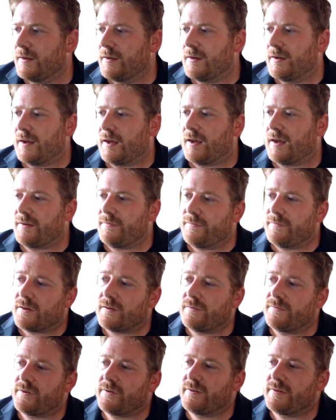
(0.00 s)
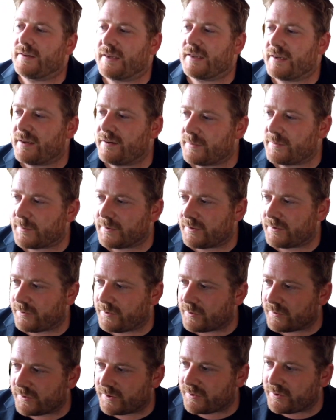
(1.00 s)
Involve your executive sponsor
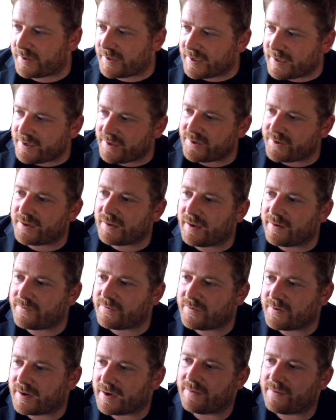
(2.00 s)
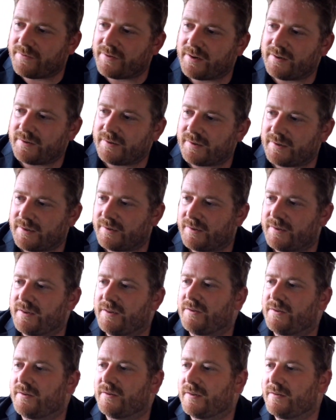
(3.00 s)
in all strategic level governance
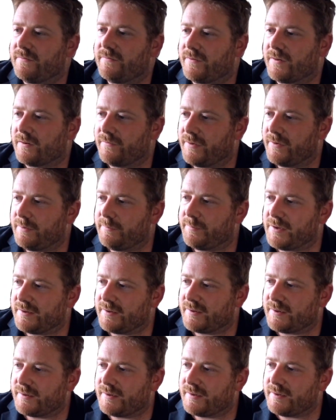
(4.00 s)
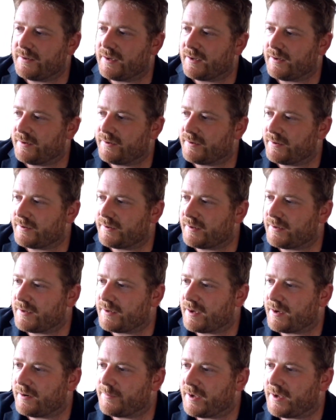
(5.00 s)
decisions involving business intelligence and
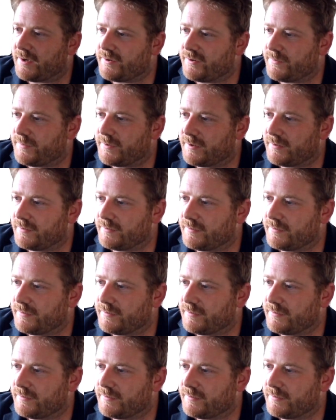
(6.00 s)
data management.